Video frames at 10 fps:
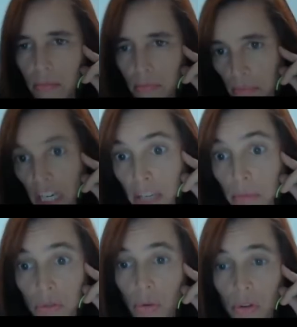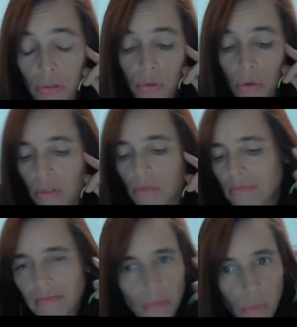blamed for
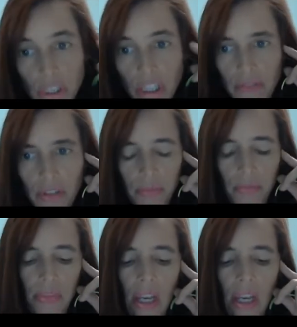whatever.